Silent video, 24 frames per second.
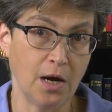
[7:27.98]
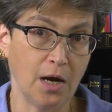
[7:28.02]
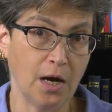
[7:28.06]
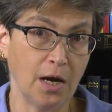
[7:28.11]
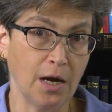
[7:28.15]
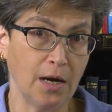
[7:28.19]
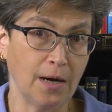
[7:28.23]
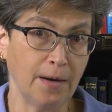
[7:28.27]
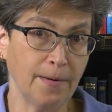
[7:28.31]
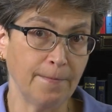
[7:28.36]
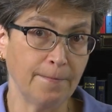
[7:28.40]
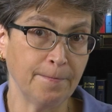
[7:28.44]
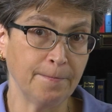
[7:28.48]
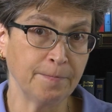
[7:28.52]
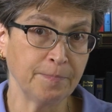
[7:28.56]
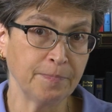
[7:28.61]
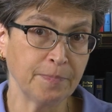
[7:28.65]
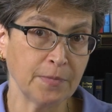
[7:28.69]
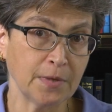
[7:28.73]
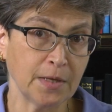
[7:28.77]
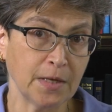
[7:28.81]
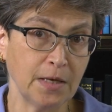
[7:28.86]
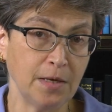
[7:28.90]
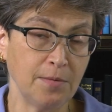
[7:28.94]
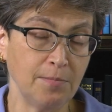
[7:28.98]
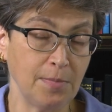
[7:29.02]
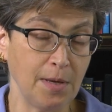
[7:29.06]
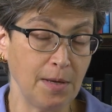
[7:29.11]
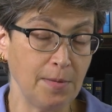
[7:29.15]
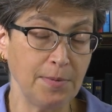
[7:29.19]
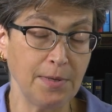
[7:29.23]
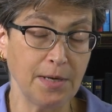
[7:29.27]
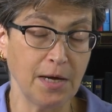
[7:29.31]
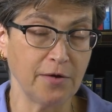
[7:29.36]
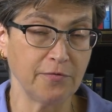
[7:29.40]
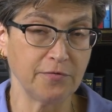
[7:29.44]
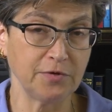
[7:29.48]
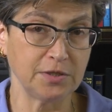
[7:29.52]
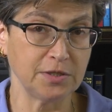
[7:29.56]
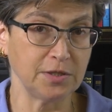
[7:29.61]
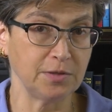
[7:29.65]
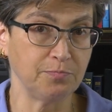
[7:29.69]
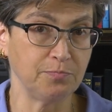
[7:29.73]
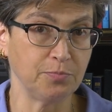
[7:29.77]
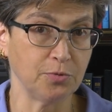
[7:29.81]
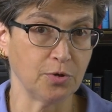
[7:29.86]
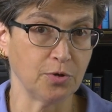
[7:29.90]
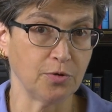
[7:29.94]
um, it may be obvious
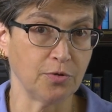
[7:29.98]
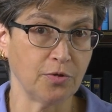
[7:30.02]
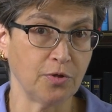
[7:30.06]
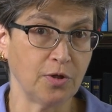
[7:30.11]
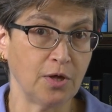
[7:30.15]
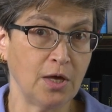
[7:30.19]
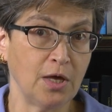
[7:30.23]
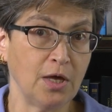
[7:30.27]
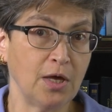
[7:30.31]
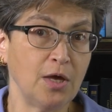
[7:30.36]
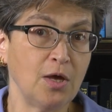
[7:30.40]
at birth.